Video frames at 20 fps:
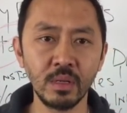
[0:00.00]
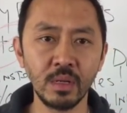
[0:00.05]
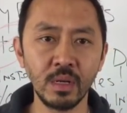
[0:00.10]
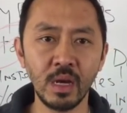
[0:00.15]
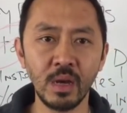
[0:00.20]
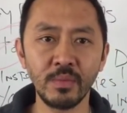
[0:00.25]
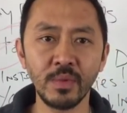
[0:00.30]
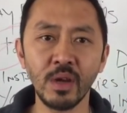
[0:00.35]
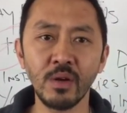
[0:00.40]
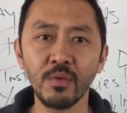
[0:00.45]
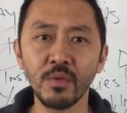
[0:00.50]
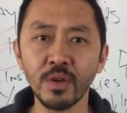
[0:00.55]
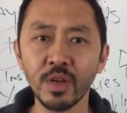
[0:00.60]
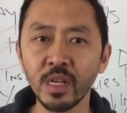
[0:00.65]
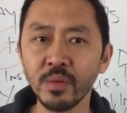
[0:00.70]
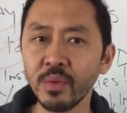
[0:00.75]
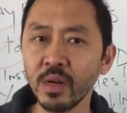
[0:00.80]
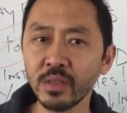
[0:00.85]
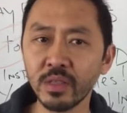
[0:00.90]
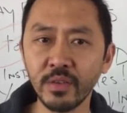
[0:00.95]
I'm not worried
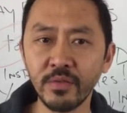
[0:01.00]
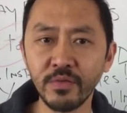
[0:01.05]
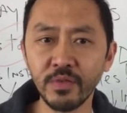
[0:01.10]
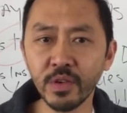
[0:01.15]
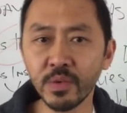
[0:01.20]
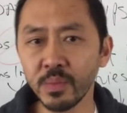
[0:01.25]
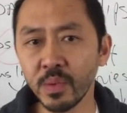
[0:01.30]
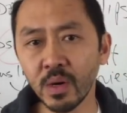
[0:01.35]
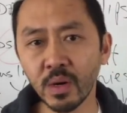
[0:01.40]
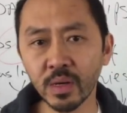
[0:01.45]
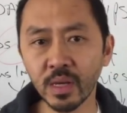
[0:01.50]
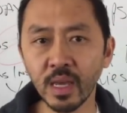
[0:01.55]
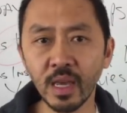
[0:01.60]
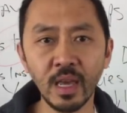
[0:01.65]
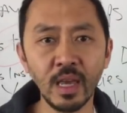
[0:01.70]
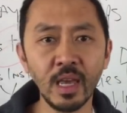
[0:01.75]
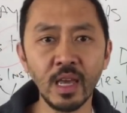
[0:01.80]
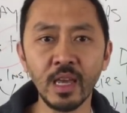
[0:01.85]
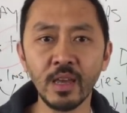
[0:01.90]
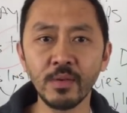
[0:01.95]
about the football
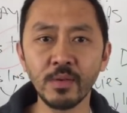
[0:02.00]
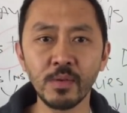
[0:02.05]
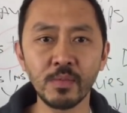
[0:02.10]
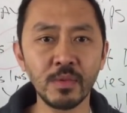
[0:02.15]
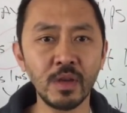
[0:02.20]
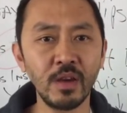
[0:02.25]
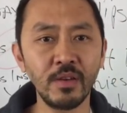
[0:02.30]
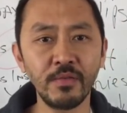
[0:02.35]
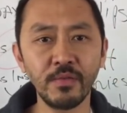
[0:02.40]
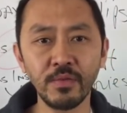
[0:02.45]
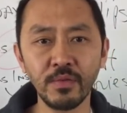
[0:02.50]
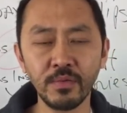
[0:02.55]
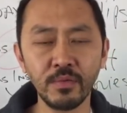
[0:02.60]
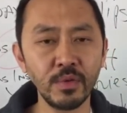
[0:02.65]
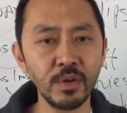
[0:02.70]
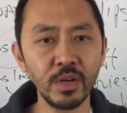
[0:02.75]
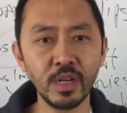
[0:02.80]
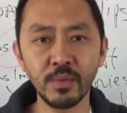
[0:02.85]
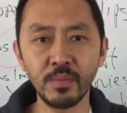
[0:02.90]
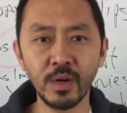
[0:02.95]
game. I'm not
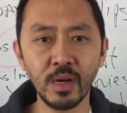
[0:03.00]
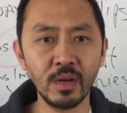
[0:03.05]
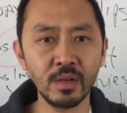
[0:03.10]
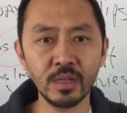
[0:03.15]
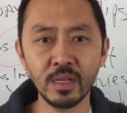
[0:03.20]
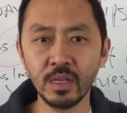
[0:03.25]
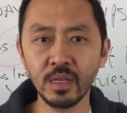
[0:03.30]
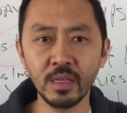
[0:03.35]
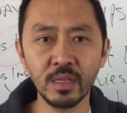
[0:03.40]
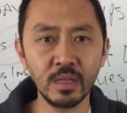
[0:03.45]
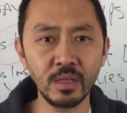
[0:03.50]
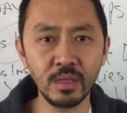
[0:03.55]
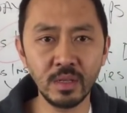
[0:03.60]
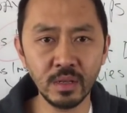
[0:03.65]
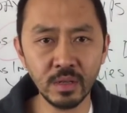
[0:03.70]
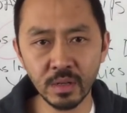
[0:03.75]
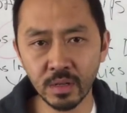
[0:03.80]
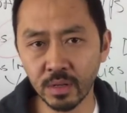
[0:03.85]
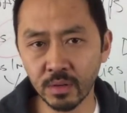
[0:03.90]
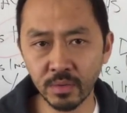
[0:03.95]
worried about getting the
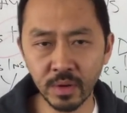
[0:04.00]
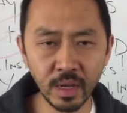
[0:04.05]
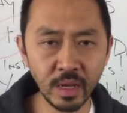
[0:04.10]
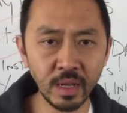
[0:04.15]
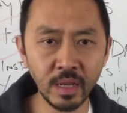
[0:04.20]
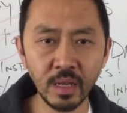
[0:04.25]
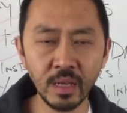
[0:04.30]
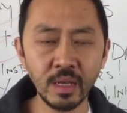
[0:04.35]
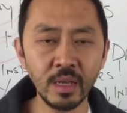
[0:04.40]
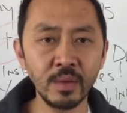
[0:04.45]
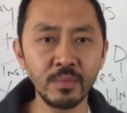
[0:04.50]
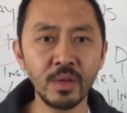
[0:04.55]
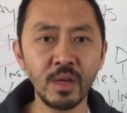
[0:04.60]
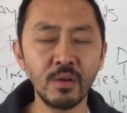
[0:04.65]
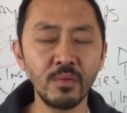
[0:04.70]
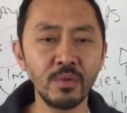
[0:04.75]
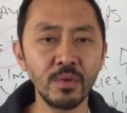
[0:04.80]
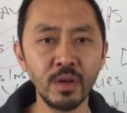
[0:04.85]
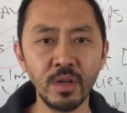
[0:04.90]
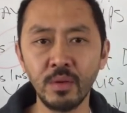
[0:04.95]
dinner ready. I'm
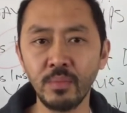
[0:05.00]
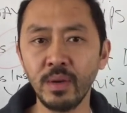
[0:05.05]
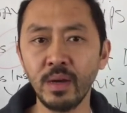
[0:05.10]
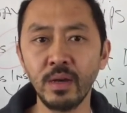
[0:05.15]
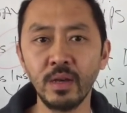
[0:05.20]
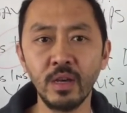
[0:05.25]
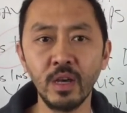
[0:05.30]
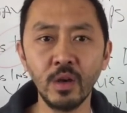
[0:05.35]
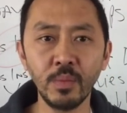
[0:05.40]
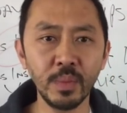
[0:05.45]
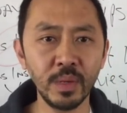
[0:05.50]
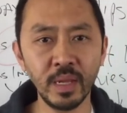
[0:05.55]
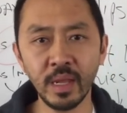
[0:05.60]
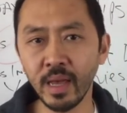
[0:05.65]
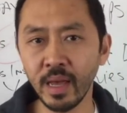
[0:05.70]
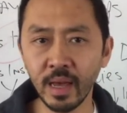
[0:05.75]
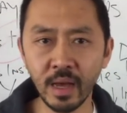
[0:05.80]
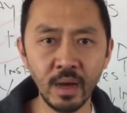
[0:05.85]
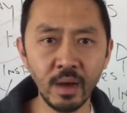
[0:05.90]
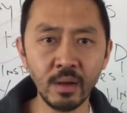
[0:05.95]
not worried about helping
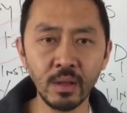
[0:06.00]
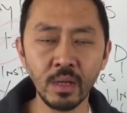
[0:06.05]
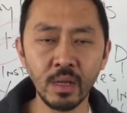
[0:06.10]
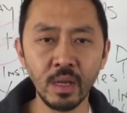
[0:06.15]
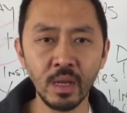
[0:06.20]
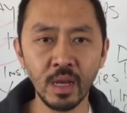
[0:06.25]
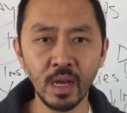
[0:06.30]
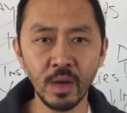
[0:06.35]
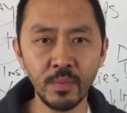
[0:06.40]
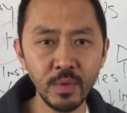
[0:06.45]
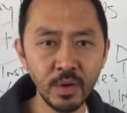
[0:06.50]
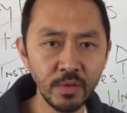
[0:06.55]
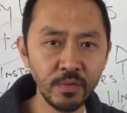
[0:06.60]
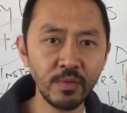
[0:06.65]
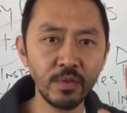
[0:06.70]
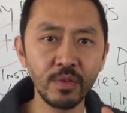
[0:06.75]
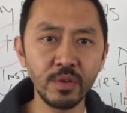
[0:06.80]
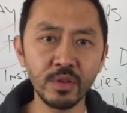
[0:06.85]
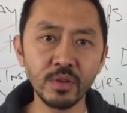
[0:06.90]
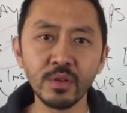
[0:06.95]
out. I'm here
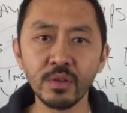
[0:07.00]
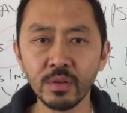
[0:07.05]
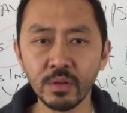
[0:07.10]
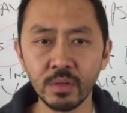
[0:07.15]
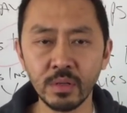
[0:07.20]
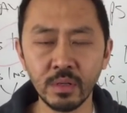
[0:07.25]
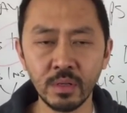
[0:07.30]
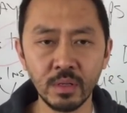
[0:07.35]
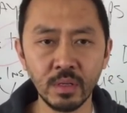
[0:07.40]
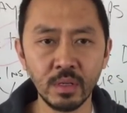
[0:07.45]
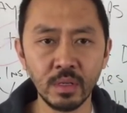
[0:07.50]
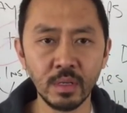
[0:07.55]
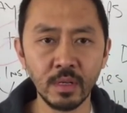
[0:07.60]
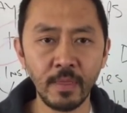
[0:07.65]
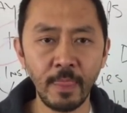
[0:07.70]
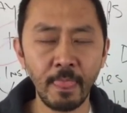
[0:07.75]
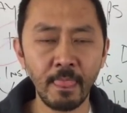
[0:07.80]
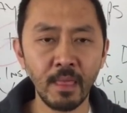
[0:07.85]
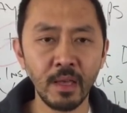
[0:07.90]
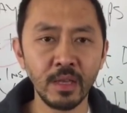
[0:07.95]
for you.
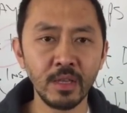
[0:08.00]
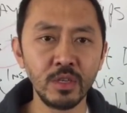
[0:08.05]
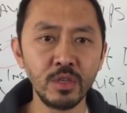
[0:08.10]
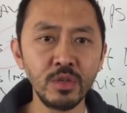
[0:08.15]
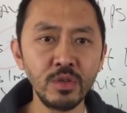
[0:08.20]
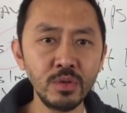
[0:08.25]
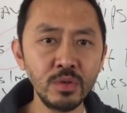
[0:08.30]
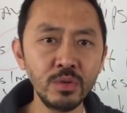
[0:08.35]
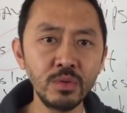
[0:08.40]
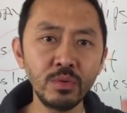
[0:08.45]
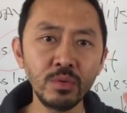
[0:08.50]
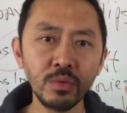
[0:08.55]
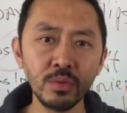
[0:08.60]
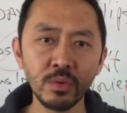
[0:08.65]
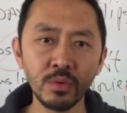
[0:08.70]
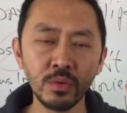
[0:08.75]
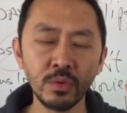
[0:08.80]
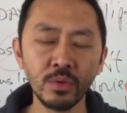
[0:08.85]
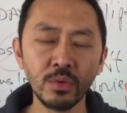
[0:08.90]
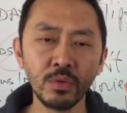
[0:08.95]
You
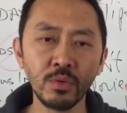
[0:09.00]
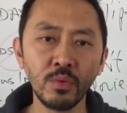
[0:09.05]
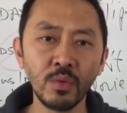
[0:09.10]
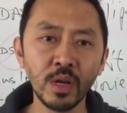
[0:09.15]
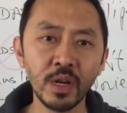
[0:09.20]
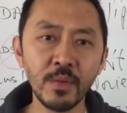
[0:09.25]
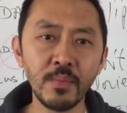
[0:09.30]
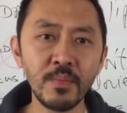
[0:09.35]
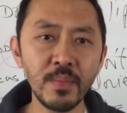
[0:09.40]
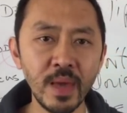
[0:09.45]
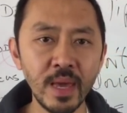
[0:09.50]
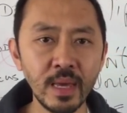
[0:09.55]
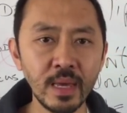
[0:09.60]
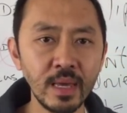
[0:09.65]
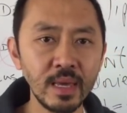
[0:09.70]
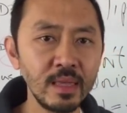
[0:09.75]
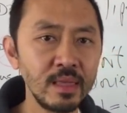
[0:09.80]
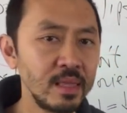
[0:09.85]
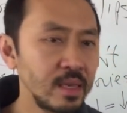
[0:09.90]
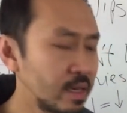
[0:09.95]
want to
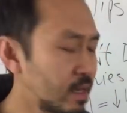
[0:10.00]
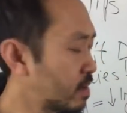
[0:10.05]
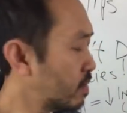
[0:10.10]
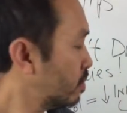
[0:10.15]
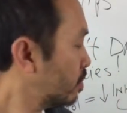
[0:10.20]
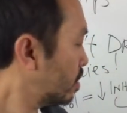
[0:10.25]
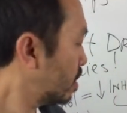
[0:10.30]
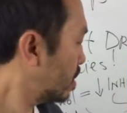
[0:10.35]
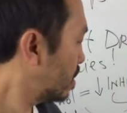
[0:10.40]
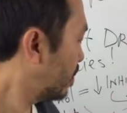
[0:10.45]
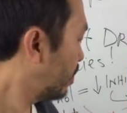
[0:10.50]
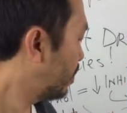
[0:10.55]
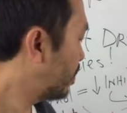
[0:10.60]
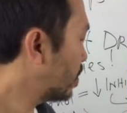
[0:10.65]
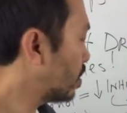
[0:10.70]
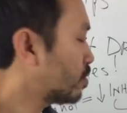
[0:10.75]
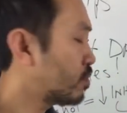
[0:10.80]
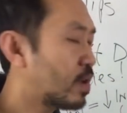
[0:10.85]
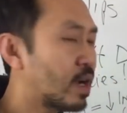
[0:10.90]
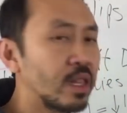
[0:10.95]
make them
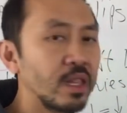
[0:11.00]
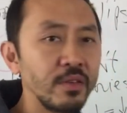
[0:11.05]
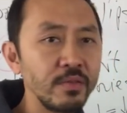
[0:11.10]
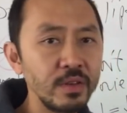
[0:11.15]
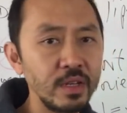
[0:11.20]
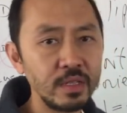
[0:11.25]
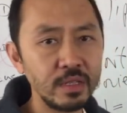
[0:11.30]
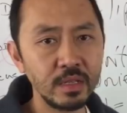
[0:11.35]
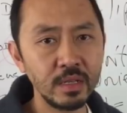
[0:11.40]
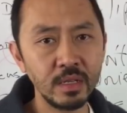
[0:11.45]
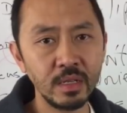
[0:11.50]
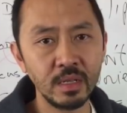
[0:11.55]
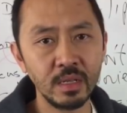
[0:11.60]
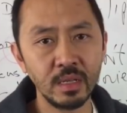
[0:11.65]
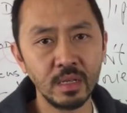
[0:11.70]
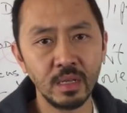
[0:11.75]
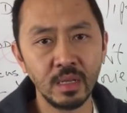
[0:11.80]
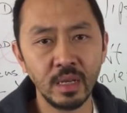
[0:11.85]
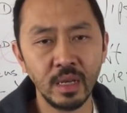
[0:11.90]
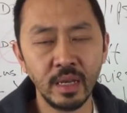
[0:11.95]
feel relevant
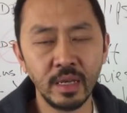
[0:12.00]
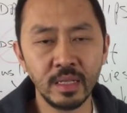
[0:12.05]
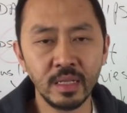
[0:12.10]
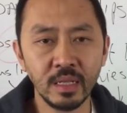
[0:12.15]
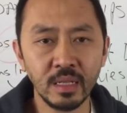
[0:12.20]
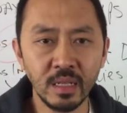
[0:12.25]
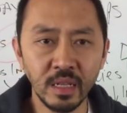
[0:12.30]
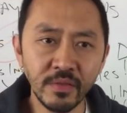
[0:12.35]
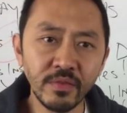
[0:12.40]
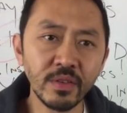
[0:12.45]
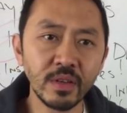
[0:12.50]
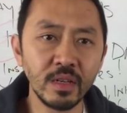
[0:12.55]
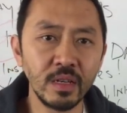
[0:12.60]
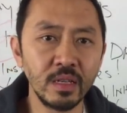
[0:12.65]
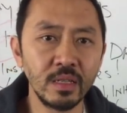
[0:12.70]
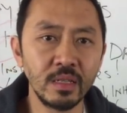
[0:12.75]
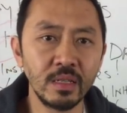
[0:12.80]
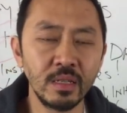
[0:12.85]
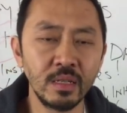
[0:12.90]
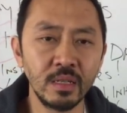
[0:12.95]
and
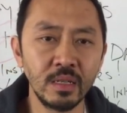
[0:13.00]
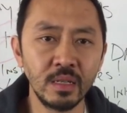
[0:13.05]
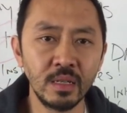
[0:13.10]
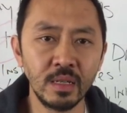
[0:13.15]
significant.